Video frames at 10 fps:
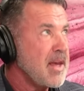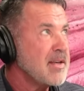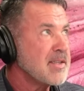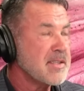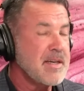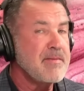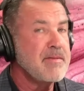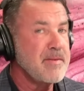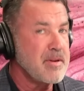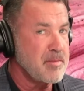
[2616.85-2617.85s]
It's a
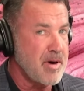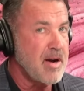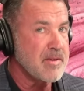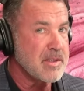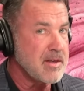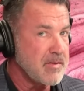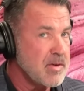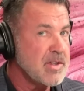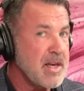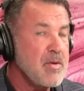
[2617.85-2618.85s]
self-fulfilling prophecy. If
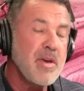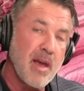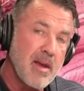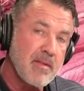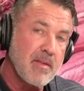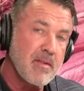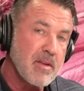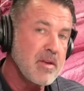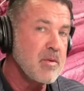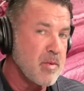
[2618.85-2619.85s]
you say you can't,
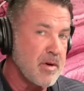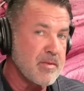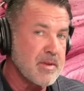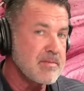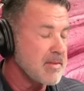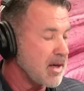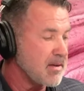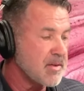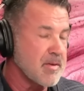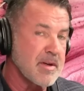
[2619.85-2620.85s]
you won't. End
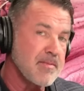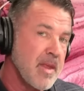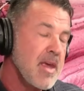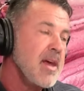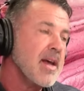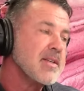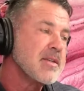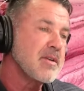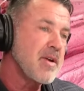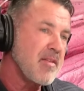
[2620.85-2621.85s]
of story. And
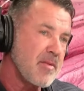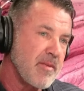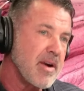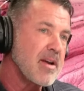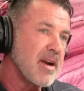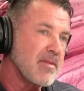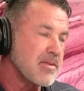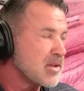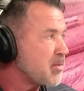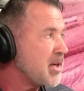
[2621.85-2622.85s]
so you have to be very
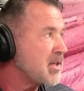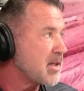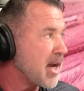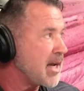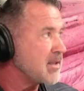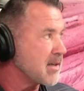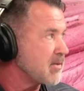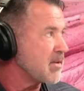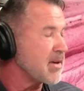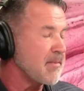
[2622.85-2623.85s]
careful. Your speech guides
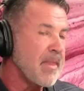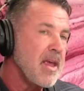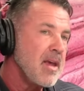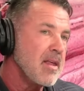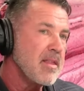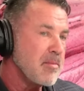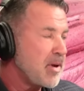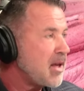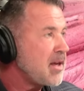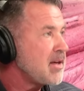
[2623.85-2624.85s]
everything. The
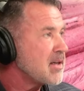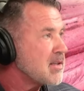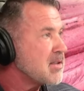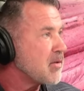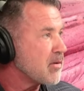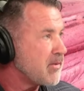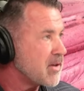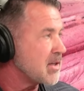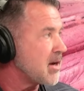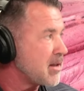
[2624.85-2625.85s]
P is your
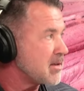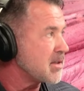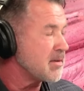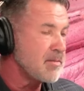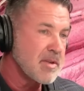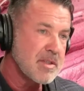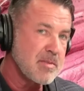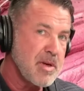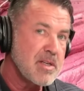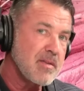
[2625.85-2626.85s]
physiology,
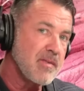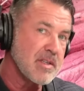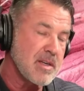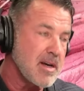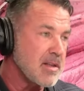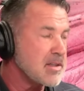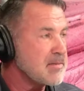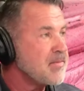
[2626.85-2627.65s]
speech physiology.